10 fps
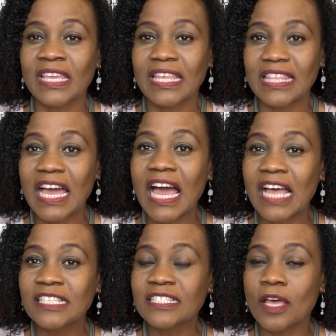that
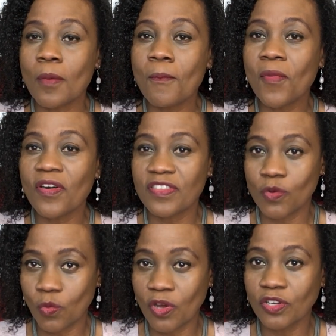has more than
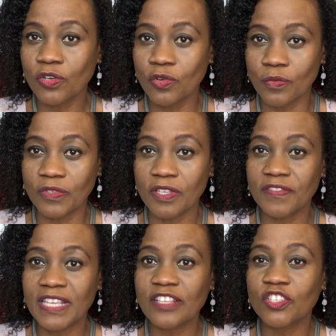one room. So if it
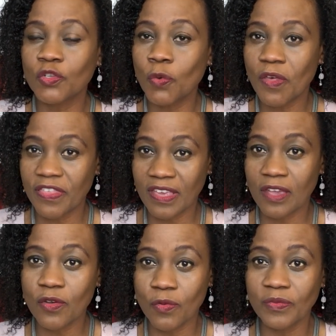has 2 or 3
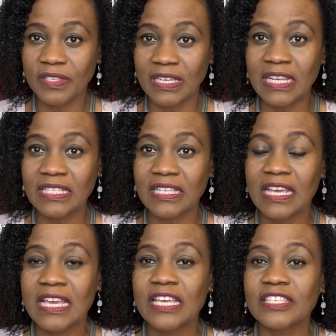rooms in it,
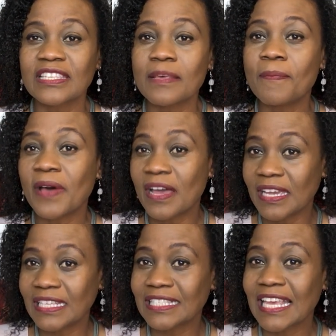so they buy
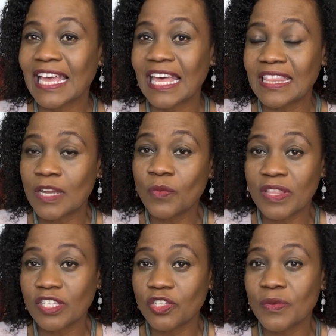it, and then what
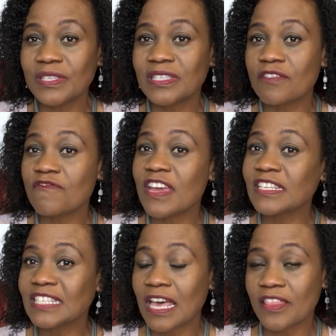they do is they
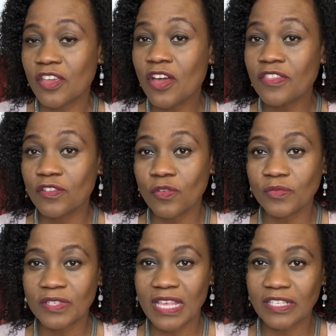rent out the other rooms.
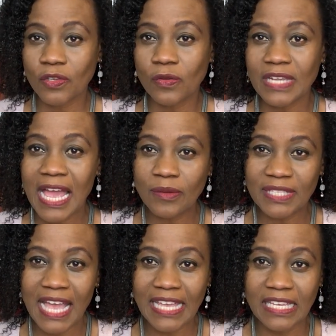So that's called house
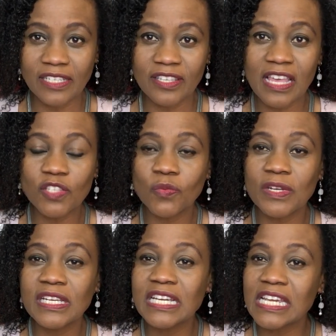hacking. So that's one
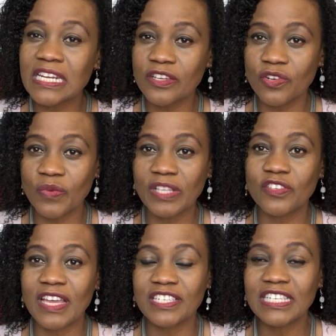really good way to
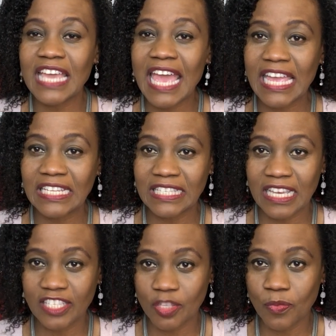actually enter
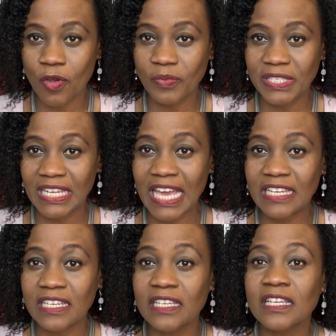into the property ladder,